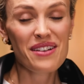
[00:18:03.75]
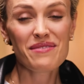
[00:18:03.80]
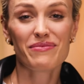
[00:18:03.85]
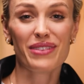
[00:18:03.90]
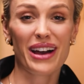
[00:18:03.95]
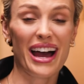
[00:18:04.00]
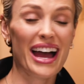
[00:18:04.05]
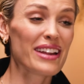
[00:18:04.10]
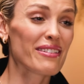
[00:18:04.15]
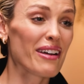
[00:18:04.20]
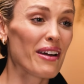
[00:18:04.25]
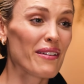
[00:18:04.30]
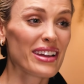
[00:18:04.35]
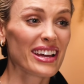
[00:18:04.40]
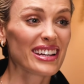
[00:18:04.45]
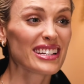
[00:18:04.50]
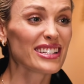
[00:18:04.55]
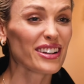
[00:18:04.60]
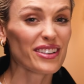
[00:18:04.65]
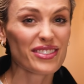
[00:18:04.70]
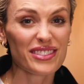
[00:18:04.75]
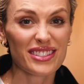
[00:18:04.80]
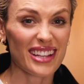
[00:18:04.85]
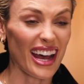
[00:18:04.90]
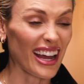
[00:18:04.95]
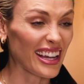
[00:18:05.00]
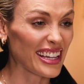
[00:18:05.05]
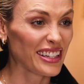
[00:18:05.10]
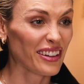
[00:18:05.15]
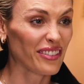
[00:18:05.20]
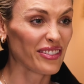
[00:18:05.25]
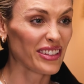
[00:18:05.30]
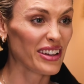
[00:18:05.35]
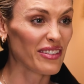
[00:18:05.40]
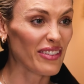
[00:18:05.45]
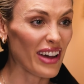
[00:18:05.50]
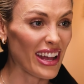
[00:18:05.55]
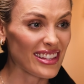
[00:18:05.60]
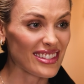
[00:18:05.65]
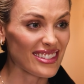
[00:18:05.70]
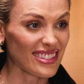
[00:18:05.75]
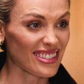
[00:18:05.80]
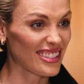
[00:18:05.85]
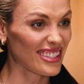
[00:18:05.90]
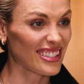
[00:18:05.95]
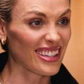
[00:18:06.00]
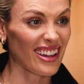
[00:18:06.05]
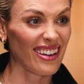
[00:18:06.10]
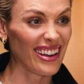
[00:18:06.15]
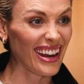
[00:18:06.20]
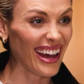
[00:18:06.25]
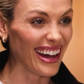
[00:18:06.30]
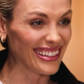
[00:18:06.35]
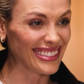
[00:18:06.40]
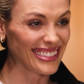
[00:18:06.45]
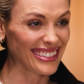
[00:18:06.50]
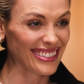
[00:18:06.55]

But anyway, we ended up sacking off the events and just going out.